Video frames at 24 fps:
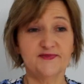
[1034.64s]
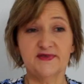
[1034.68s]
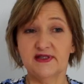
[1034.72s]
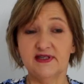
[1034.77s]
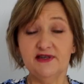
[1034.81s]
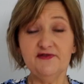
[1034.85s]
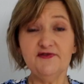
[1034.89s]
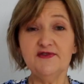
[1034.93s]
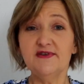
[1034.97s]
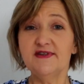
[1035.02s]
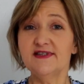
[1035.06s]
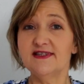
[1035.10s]

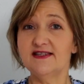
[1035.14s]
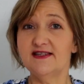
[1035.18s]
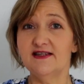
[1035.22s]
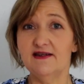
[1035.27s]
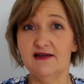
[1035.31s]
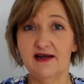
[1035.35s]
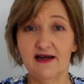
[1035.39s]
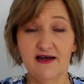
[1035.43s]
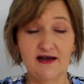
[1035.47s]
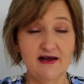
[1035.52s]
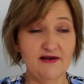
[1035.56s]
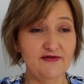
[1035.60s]
different
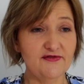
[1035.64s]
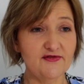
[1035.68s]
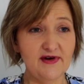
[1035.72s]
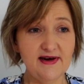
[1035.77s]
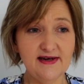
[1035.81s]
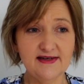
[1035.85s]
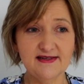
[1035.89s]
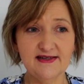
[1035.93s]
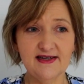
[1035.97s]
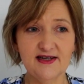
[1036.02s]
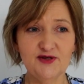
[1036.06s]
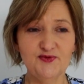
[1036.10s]

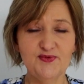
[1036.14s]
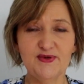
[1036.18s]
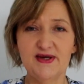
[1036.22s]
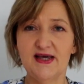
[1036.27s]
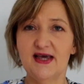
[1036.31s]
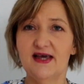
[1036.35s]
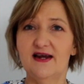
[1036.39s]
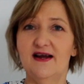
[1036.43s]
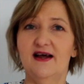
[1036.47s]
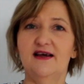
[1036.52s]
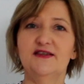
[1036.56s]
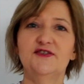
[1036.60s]
threads that we
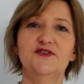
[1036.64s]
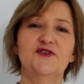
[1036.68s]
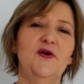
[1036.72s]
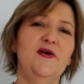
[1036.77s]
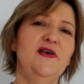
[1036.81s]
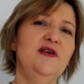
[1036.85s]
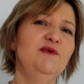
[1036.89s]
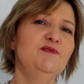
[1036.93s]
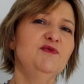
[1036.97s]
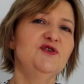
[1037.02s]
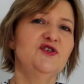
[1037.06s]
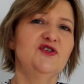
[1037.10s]
get, our
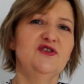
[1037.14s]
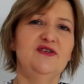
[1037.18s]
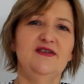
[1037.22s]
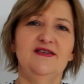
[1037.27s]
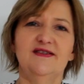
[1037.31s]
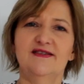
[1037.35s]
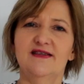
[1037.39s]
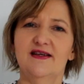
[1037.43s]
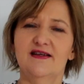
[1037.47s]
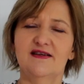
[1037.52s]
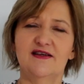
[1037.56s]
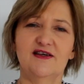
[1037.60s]
sewing
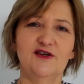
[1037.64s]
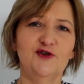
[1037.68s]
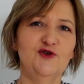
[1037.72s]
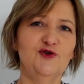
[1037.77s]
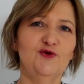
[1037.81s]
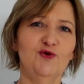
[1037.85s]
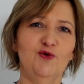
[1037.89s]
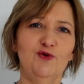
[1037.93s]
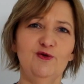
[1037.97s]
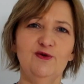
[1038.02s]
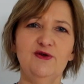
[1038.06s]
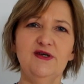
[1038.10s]
machines that can
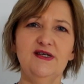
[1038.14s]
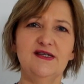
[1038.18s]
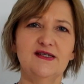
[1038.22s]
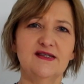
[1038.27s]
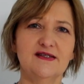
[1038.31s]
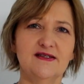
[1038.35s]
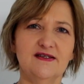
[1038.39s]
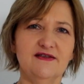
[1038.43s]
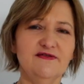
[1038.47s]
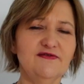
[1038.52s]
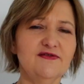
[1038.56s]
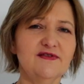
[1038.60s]
do all
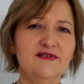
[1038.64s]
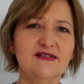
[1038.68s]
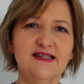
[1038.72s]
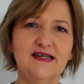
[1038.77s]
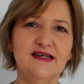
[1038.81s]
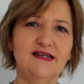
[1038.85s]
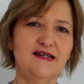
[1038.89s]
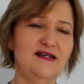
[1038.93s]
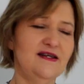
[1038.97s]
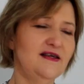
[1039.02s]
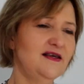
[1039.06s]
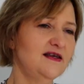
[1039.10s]
these different
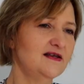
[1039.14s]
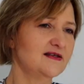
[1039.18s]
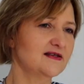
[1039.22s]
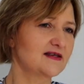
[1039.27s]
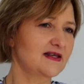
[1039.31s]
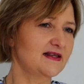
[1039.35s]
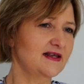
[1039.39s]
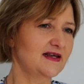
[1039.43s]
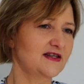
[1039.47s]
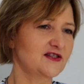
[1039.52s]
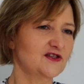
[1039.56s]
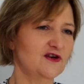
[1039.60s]
techniques,
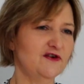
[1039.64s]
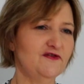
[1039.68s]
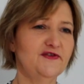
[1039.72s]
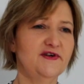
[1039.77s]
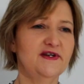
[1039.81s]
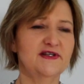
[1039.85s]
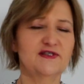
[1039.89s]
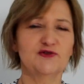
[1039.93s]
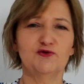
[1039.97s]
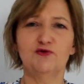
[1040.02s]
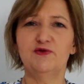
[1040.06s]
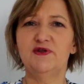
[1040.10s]
that's
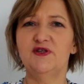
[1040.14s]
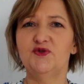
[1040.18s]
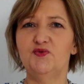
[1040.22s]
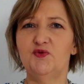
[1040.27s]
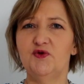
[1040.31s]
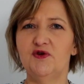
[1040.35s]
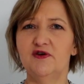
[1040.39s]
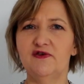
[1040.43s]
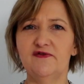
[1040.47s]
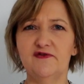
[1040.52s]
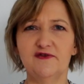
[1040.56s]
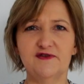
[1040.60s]
offering us all these
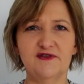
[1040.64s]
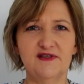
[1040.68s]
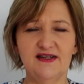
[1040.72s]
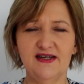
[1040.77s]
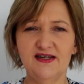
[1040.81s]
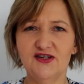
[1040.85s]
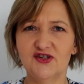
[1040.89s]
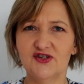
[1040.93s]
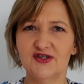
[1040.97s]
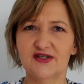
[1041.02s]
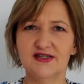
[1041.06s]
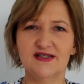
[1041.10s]
beautiful
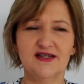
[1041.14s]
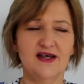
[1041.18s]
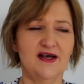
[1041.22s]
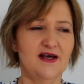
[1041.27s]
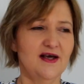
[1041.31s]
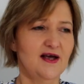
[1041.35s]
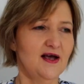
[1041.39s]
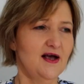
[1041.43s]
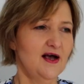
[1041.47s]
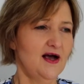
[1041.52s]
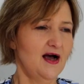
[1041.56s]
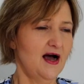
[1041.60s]
stitches.
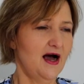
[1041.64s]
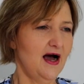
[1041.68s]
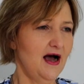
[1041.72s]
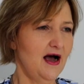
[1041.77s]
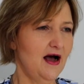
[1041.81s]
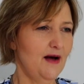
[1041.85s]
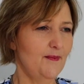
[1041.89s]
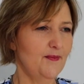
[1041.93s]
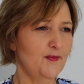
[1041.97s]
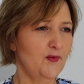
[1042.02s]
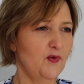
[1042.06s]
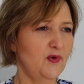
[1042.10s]

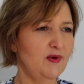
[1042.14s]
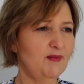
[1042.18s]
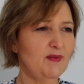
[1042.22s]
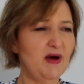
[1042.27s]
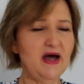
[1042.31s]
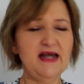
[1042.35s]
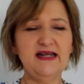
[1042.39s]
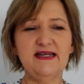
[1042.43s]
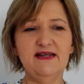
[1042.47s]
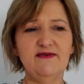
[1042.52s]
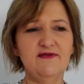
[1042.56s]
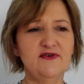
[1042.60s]
We
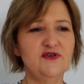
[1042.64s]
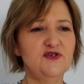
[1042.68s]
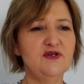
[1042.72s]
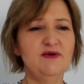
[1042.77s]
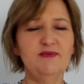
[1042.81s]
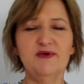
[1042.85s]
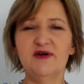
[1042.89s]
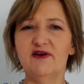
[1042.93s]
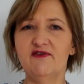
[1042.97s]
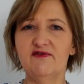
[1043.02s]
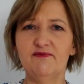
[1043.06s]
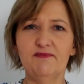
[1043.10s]
might even do a
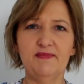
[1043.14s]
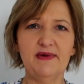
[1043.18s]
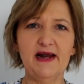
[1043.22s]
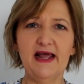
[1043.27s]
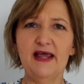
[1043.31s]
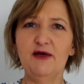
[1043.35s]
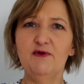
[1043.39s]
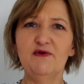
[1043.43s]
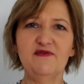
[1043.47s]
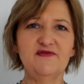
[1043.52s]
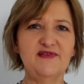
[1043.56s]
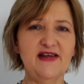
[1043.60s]
bit of
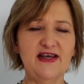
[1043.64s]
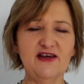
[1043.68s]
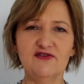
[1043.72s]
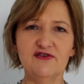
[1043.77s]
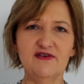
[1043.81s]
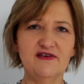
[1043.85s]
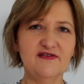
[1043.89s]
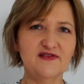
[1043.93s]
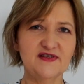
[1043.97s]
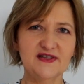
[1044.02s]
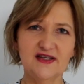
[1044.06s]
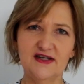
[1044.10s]
playing with
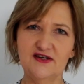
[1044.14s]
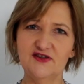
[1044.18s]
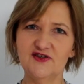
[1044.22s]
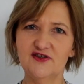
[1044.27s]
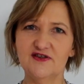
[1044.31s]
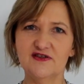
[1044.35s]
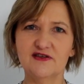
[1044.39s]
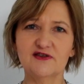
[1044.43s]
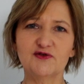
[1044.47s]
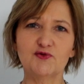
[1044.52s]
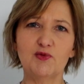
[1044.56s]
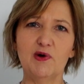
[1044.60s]
decorative
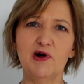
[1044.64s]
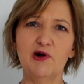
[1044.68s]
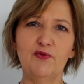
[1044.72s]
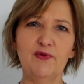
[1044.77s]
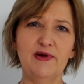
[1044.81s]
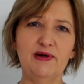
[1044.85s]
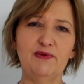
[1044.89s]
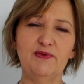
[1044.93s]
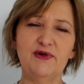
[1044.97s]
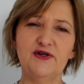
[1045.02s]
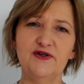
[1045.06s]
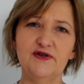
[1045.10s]
stitches as well
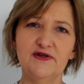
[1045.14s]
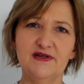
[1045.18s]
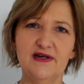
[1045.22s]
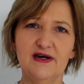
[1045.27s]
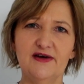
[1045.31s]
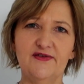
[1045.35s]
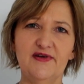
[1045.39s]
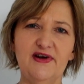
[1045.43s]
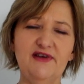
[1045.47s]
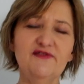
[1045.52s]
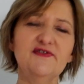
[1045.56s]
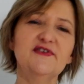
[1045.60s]
when we're doing
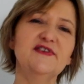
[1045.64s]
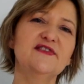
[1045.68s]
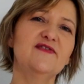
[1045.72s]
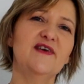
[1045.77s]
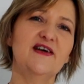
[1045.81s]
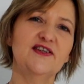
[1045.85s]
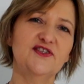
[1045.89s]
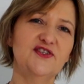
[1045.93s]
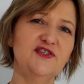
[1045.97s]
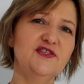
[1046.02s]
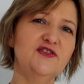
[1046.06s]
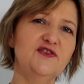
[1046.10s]
our reference
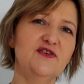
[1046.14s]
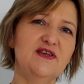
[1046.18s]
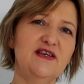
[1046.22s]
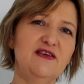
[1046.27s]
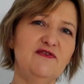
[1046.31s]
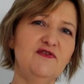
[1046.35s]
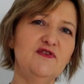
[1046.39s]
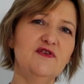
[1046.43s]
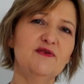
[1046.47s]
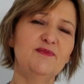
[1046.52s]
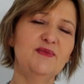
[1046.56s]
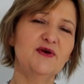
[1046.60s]
file, just to
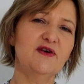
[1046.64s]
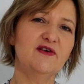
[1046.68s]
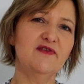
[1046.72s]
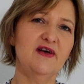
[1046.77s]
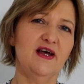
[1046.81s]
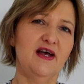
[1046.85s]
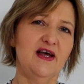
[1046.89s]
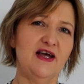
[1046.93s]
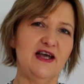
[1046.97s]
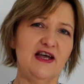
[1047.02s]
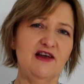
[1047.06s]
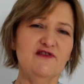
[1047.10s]
give you a bit
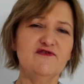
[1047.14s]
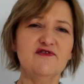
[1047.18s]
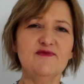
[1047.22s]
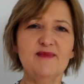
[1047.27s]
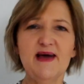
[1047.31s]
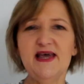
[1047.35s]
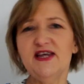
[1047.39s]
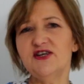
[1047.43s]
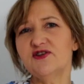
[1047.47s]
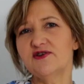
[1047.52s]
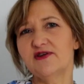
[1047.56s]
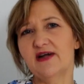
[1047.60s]
of
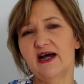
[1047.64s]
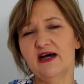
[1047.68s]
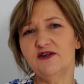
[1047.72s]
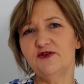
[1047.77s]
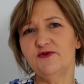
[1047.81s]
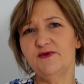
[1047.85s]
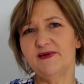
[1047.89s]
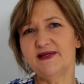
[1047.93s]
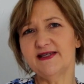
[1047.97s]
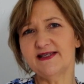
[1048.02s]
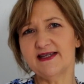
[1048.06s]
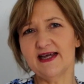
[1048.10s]
information, how
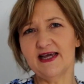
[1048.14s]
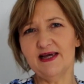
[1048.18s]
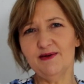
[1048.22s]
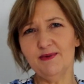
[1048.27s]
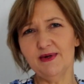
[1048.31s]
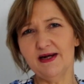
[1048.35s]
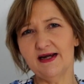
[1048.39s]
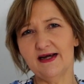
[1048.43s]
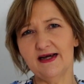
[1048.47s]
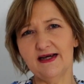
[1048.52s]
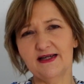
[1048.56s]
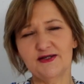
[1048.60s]
do we
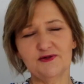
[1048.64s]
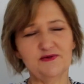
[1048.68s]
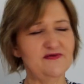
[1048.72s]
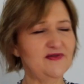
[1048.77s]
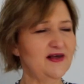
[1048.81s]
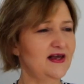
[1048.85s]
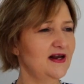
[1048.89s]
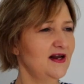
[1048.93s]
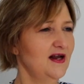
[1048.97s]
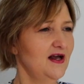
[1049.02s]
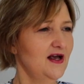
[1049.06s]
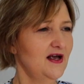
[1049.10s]
stabilize with
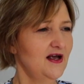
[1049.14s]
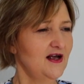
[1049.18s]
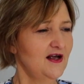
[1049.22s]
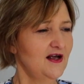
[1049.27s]
that.